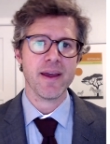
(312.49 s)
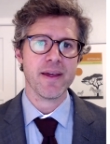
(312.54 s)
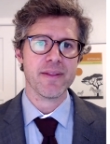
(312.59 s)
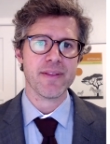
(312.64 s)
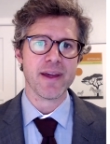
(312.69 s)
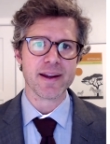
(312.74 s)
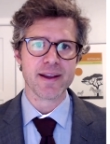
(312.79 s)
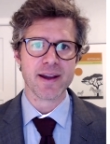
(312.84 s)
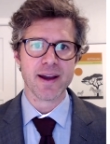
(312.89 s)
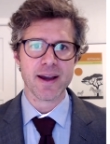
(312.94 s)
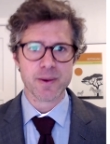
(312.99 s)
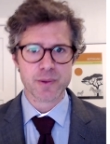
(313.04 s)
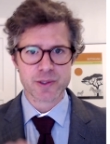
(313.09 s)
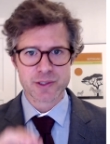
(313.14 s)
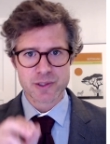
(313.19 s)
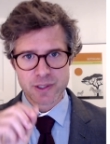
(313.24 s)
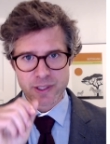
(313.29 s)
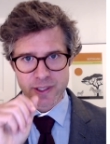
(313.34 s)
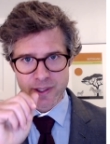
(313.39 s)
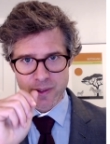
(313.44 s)
That guy was
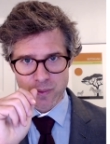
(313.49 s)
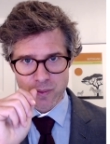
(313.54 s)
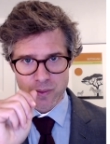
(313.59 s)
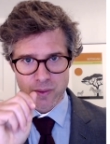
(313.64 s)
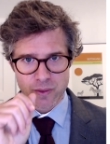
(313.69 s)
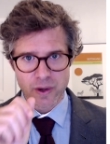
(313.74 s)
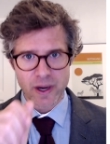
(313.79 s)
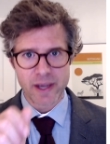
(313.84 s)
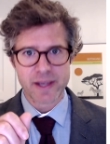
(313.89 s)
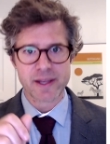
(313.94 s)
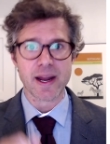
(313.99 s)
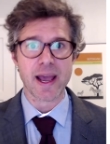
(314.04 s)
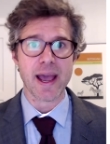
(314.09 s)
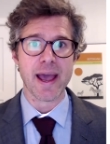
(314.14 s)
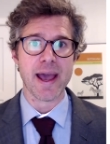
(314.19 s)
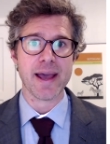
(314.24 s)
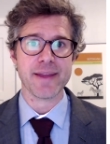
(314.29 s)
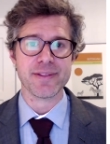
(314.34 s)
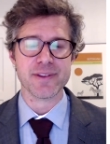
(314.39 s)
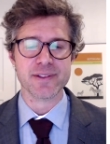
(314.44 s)
looking right
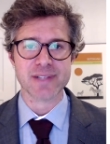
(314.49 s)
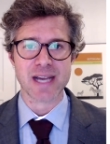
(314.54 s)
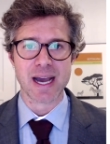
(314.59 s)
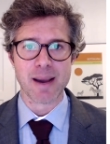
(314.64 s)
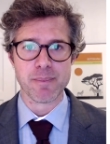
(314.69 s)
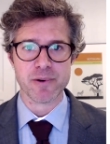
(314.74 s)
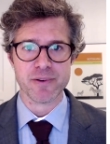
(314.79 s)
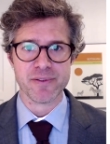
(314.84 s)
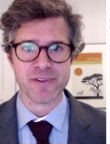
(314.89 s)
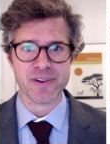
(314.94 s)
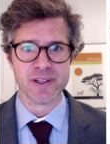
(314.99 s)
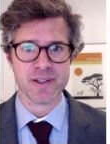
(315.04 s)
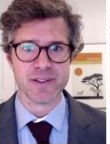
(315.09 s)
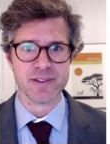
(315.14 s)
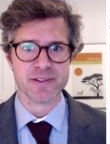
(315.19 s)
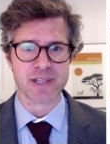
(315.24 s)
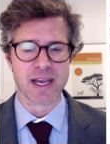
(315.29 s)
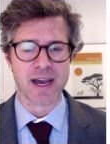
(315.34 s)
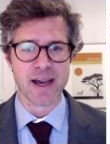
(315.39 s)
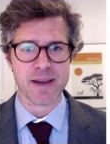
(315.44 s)
at the top of
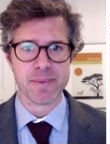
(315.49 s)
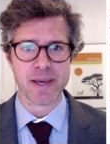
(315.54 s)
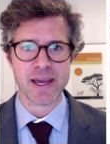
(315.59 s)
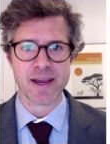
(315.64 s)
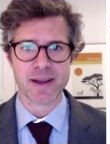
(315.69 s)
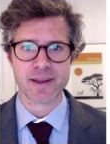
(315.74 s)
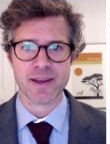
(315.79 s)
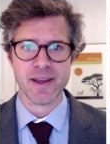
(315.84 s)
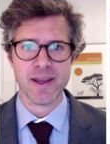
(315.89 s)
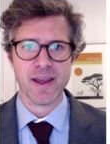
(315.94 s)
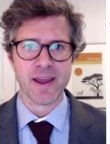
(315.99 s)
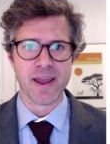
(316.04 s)
his iMac,